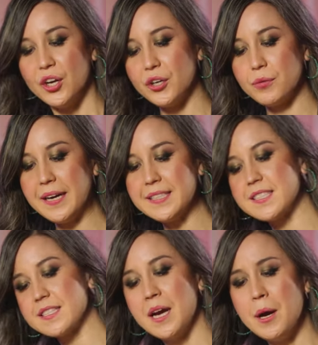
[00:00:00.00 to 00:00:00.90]
who
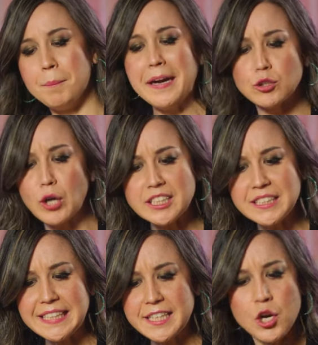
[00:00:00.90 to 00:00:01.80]
writes, my crush
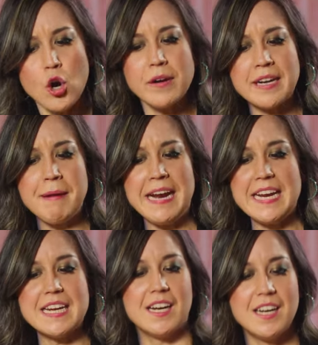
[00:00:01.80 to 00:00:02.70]
is ignoring
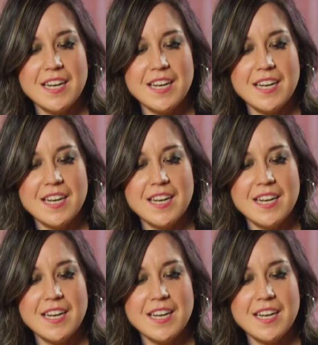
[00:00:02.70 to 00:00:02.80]
me.